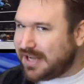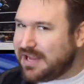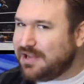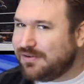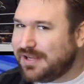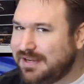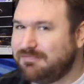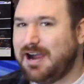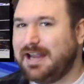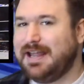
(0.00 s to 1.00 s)
heel heat
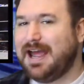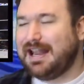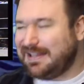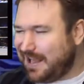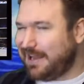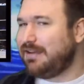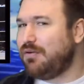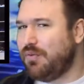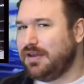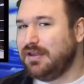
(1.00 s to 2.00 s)
right there. I like
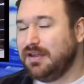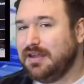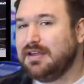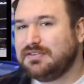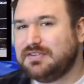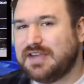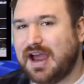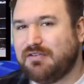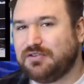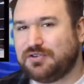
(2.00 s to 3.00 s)
when
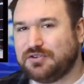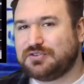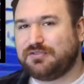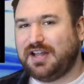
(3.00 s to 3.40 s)
Cesaro does stuff